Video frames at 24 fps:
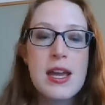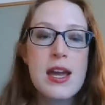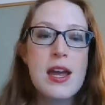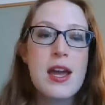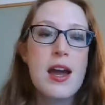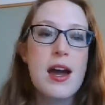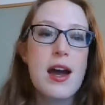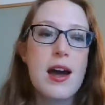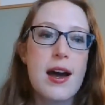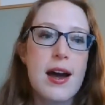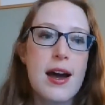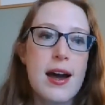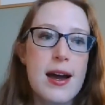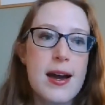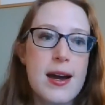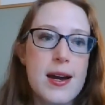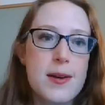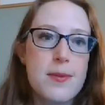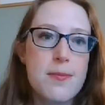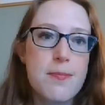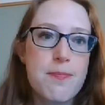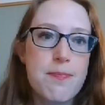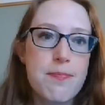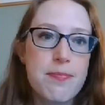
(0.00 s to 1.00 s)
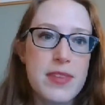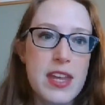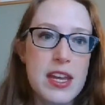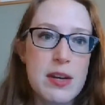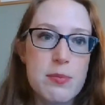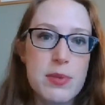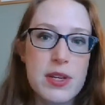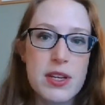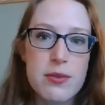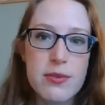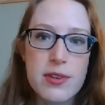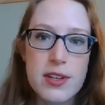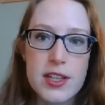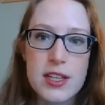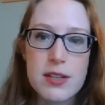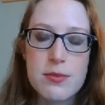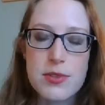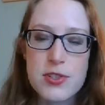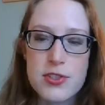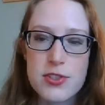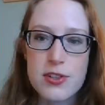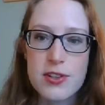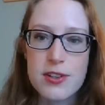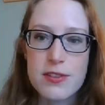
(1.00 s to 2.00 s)
and be really
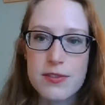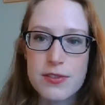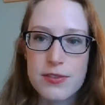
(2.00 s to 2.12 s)
reserved